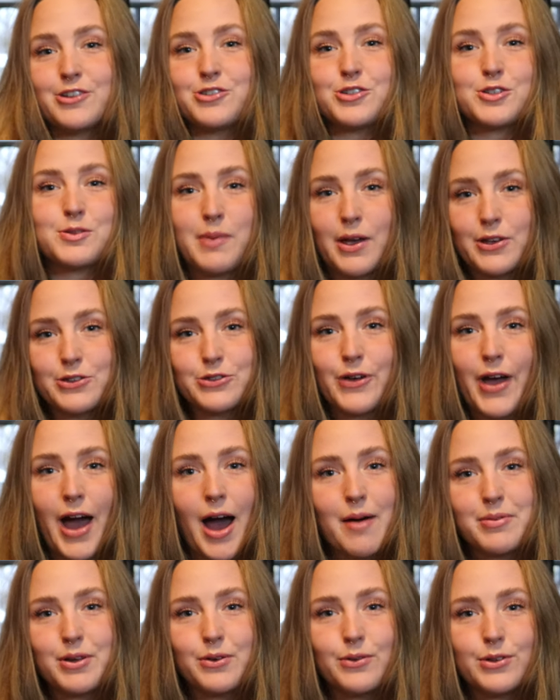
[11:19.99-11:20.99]
It just makes you
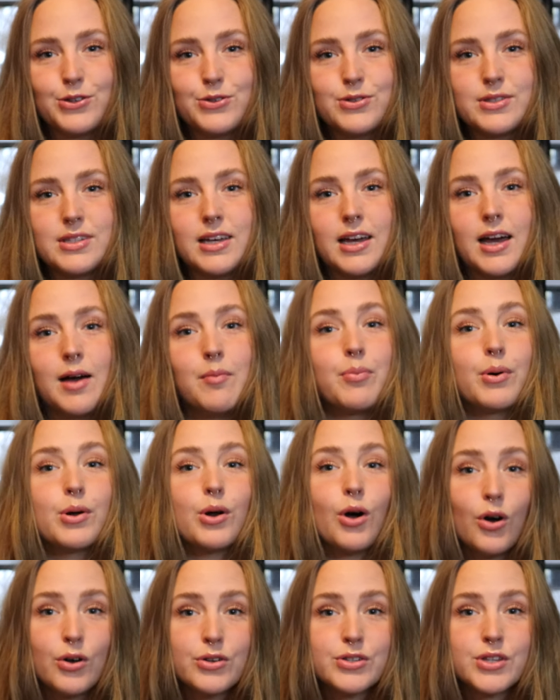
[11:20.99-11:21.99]
happy when you see it,
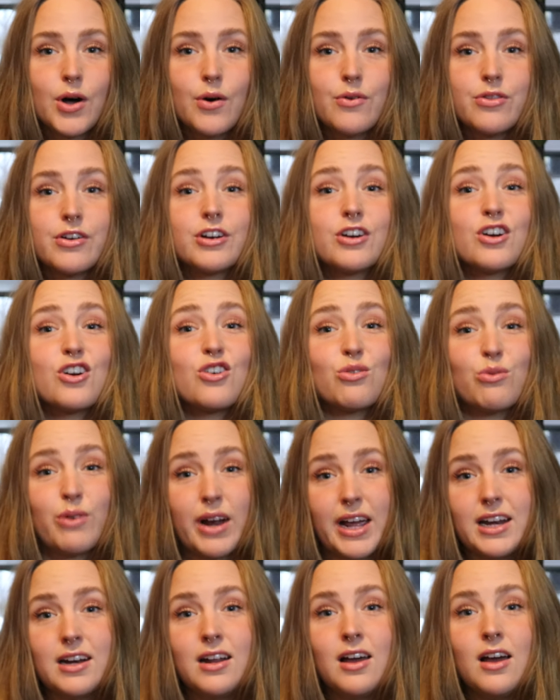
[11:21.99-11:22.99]
but also they're
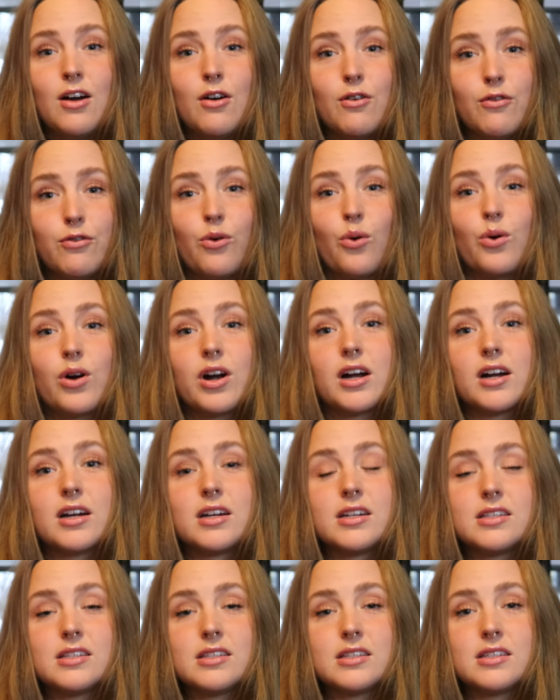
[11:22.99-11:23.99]
great for
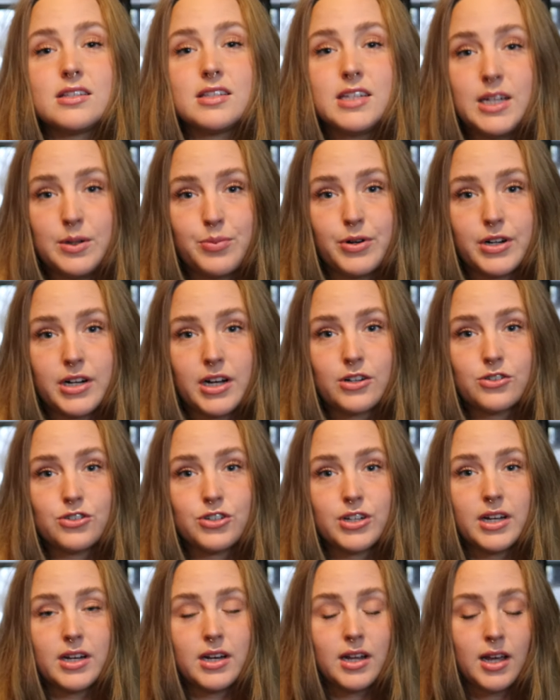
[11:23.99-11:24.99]
seed
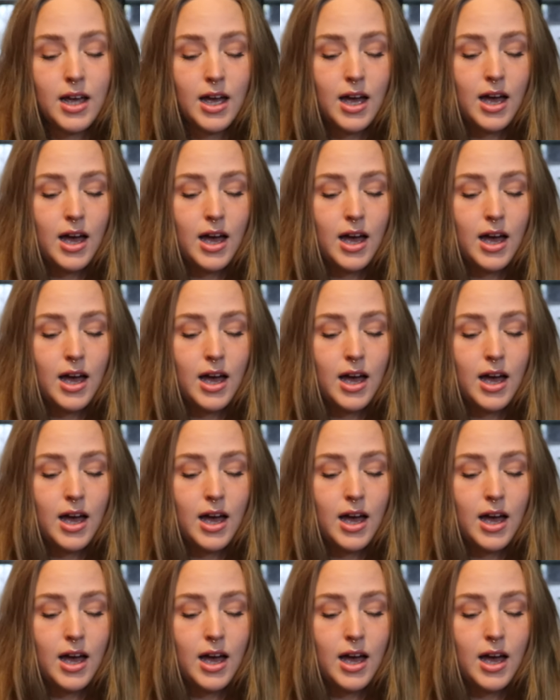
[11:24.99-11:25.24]
production.